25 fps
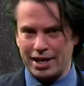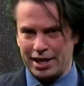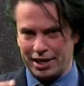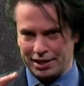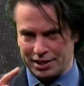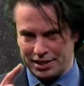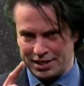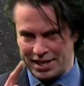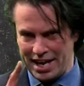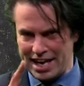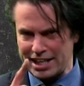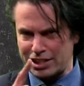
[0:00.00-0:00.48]
In
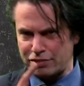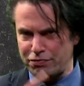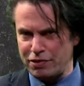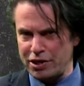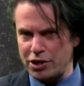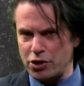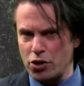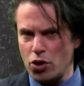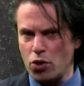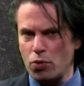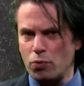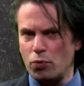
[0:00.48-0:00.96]
the next
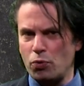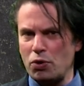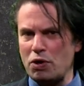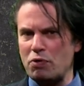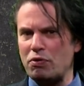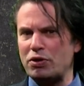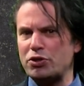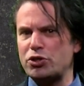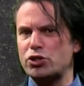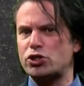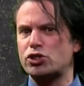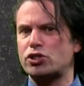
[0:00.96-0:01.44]
video, we
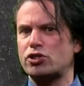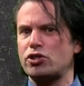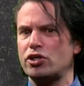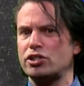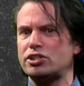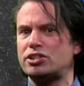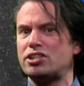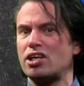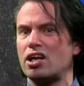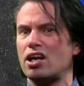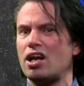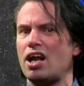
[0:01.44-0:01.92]
will
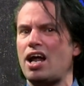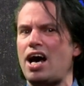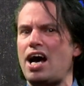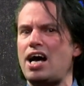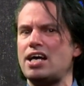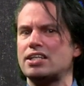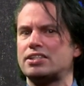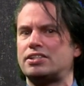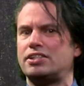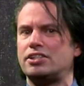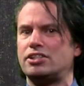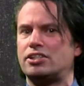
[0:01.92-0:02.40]
discuss the
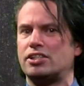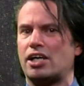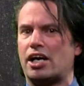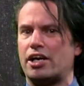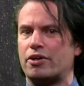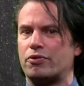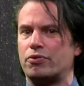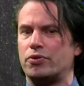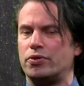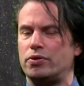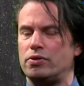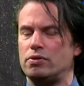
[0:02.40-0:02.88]
last
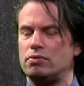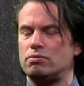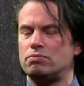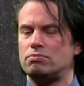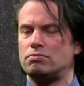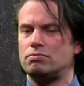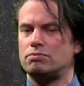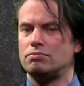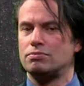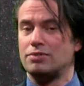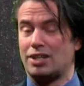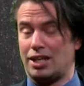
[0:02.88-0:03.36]
design rule,
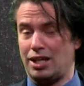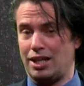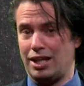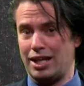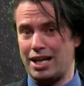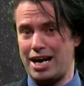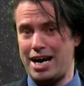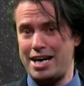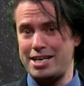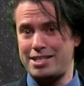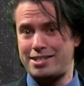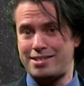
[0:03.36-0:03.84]

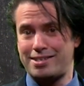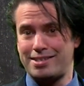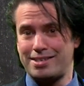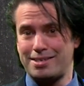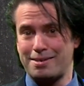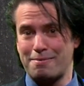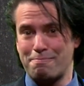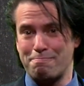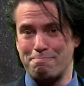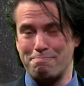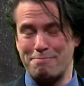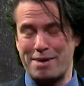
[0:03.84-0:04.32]
light
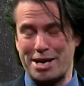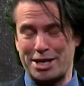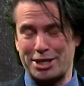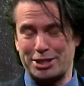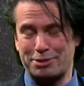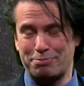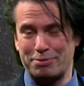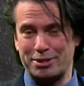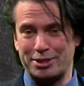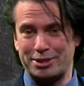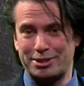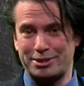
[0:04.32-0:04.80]

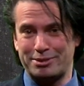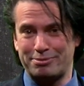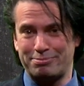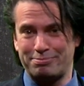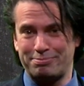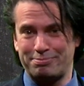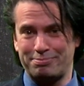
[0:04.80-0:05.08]
management.